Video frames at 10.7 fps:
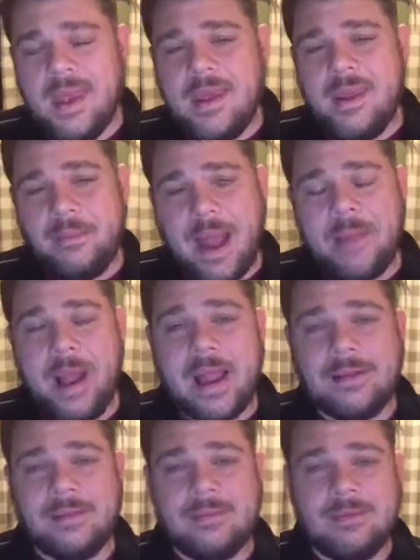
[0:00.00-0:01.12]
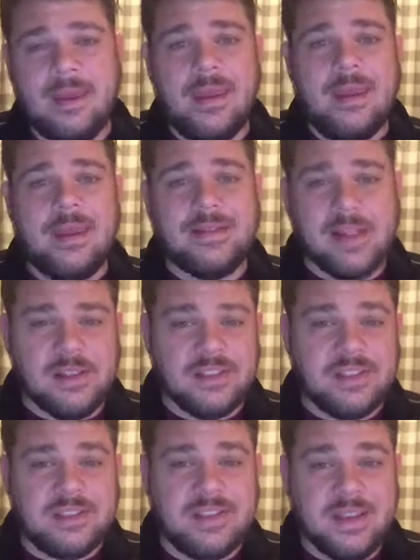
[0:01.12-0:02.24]
In my mind,
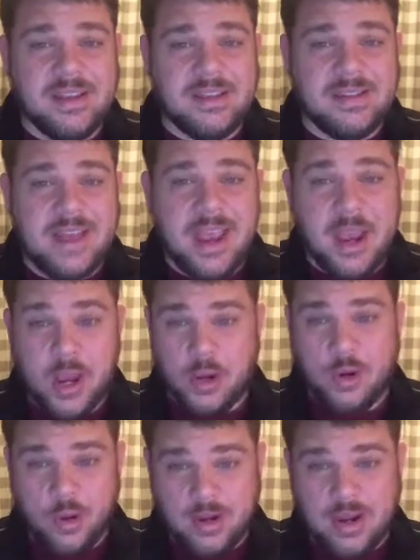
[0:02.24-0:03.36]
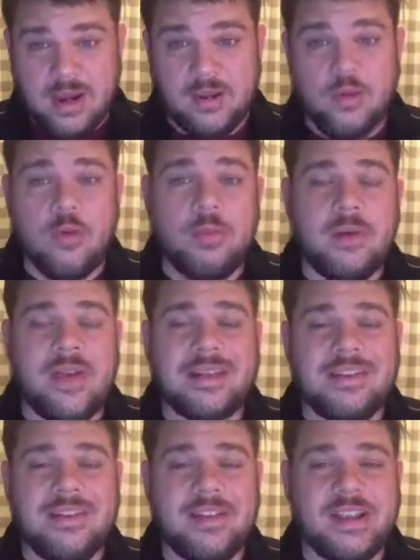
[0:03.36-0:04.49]
intelligence is a coordinated group of
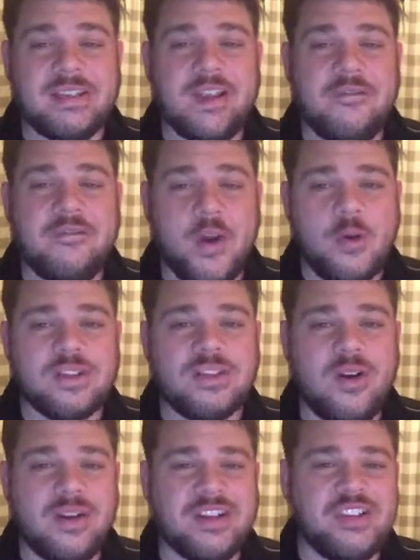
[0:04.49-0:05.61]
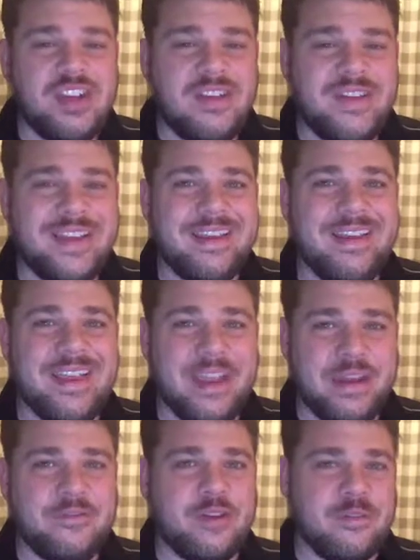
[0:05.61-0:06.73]
activities focused on achieving
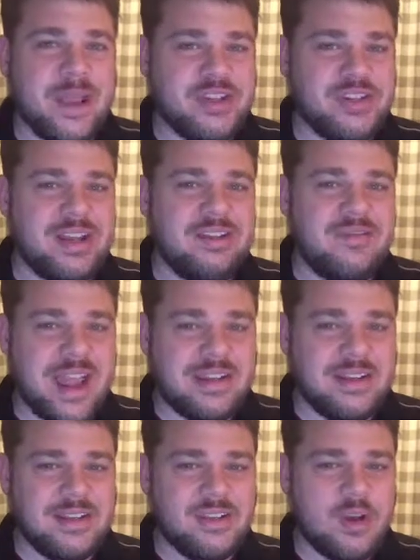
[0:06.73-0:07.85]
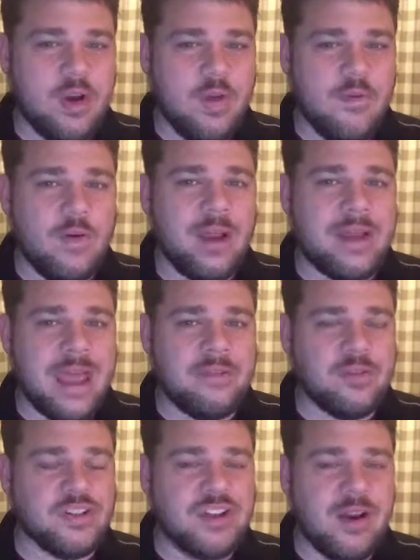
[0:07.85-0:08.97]
information advantage over an
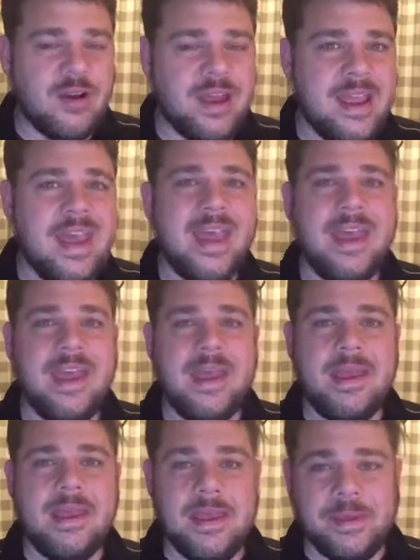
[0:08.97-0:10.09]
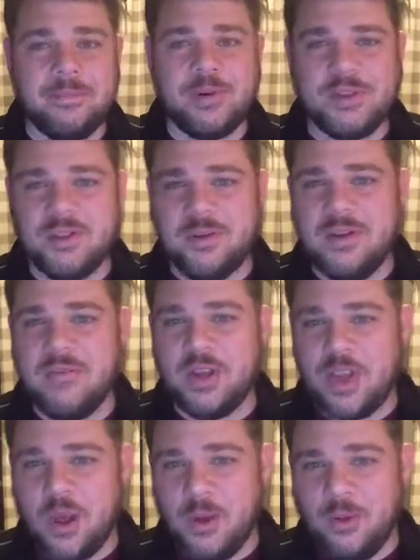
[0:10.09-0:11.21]
adversary in pursuit of a
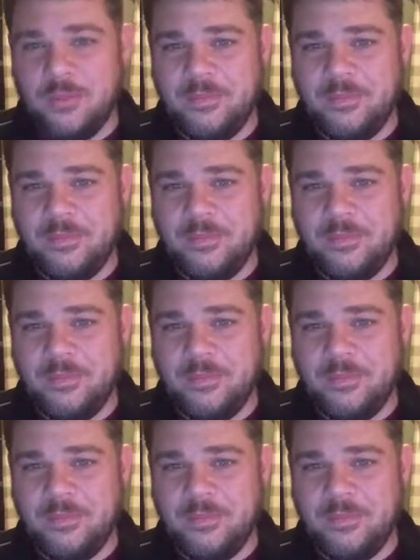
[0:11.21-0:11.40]
goal.